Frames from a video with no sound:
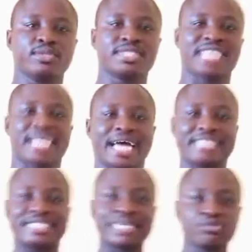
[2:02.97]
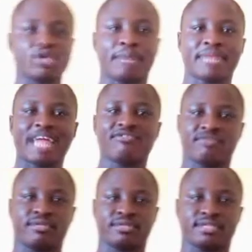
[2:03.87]
which is an attempt to apply
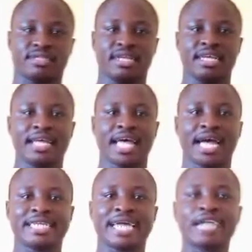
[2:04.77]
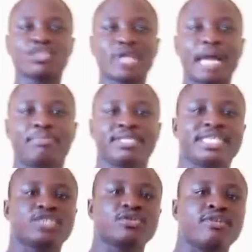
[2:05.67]
force, and the actual
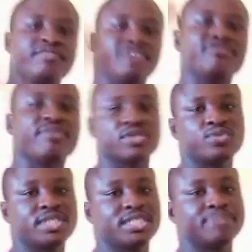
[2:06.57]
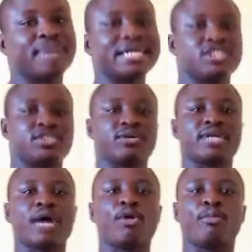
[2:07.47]
application of the force, which is battery
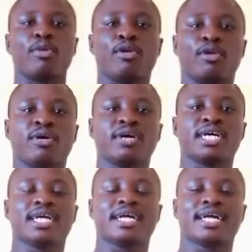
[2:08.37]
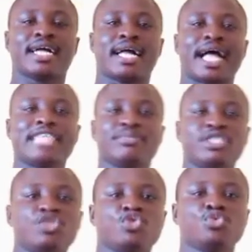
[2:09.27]
under common law, has
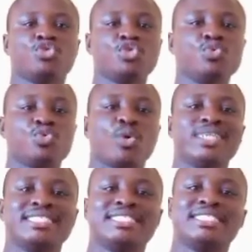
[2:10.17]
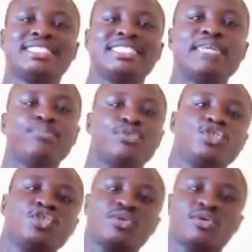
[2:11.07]
been introduced, or is the same
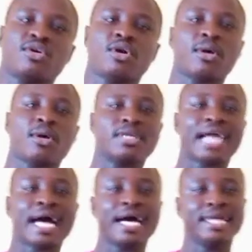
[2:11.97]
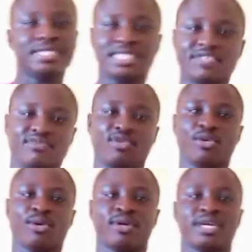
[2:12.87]
position under the civil
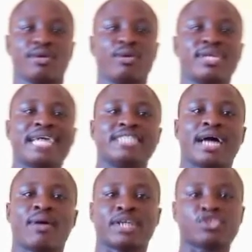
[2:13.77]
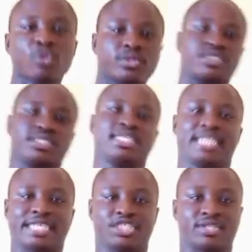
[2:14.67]
law, under our tort in
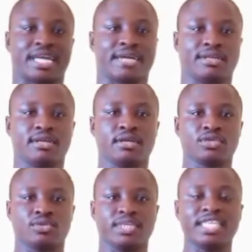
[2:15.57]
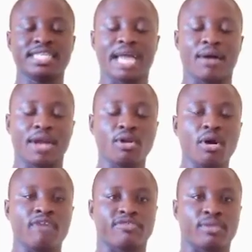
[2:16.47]
Nigeria. So in our
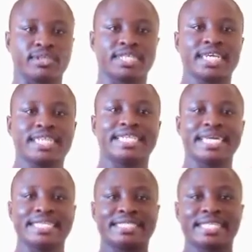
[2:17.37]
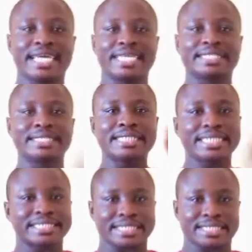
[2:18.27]
law of tort, there is a
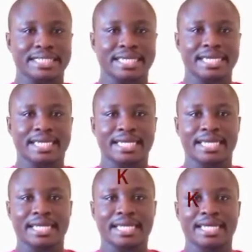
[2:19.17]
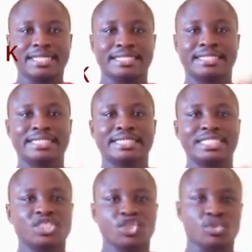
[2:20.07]
strict
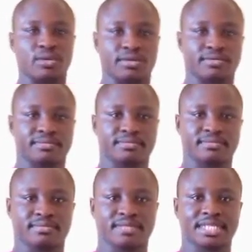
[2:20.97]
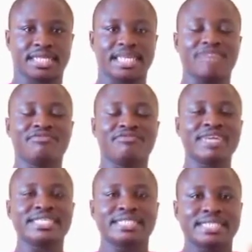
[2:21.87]
distinction, a
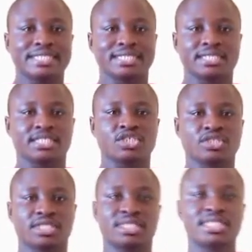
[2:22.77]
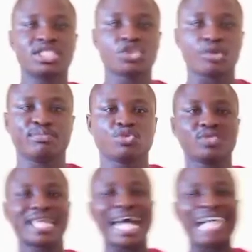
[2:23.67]
very strict distinction
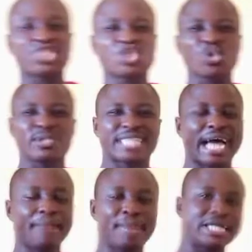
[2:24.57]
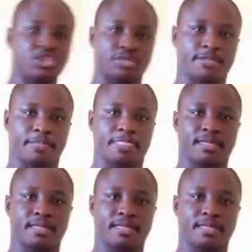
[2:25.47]
between assault and battery.